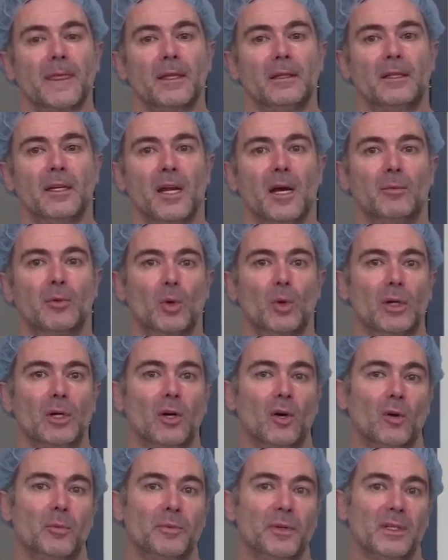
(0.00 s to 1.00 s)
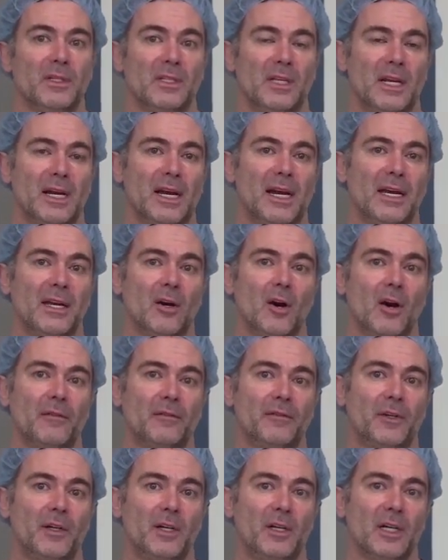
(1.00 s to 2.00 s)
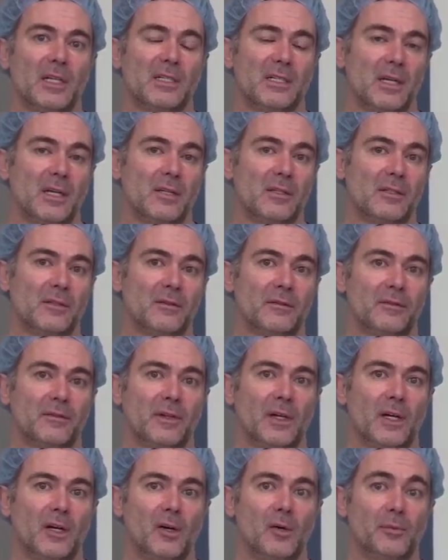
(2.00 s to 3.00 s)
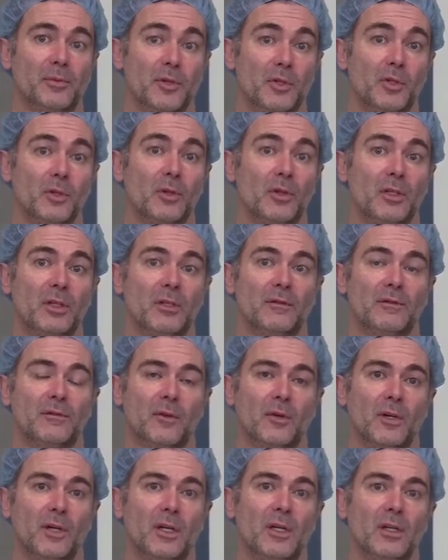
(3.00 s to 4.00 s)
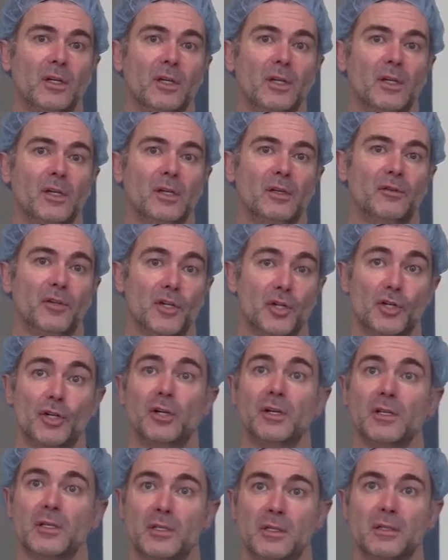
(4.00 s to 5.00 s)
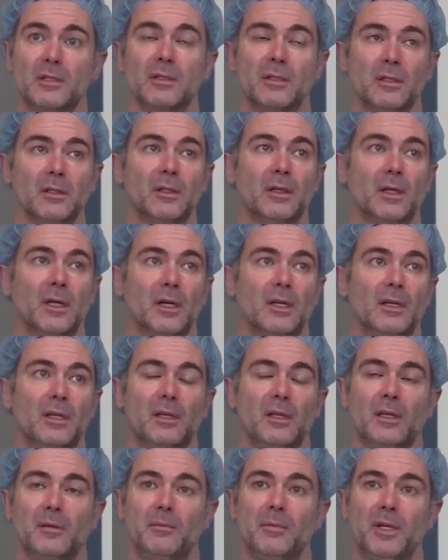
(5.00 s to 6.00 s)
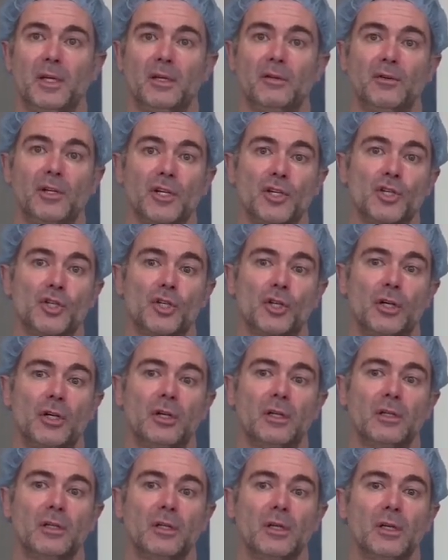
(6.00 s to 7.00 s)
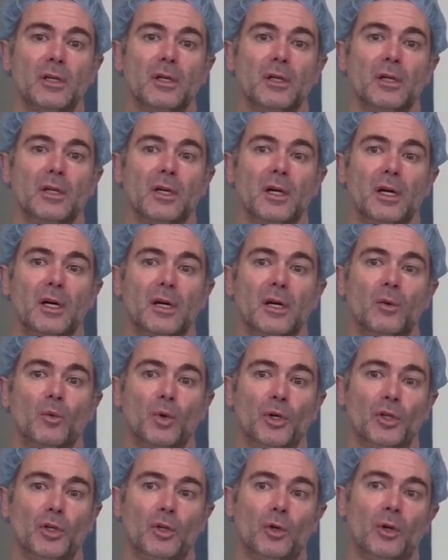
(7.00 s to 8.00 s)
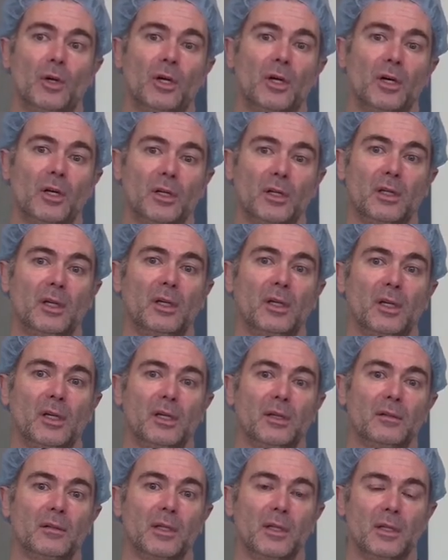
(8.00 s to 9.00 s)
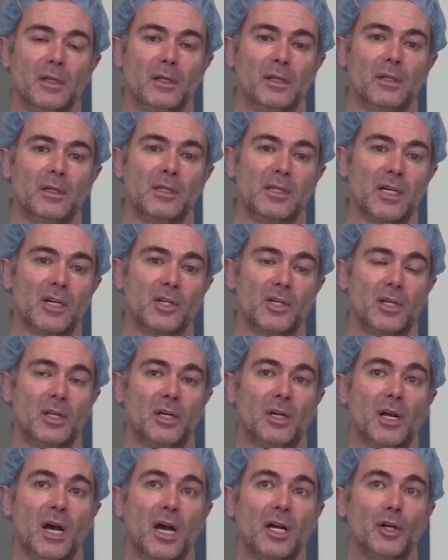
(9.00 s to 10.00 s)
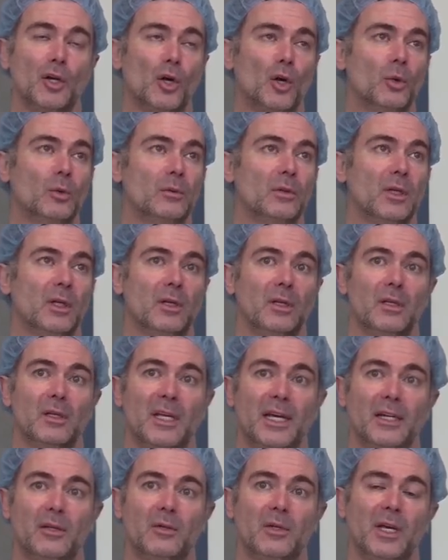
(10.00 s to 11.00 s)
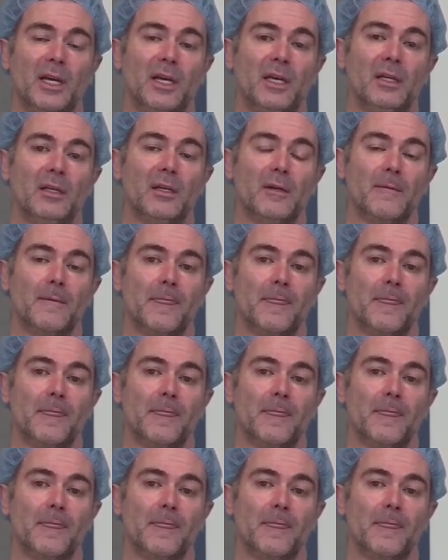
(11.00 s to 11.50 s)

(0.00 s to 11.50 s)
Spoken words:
The number one hope is that I offer a sense of opportunity for reassurance. I think that being reassured when you are in essentially an unknown and day-to-day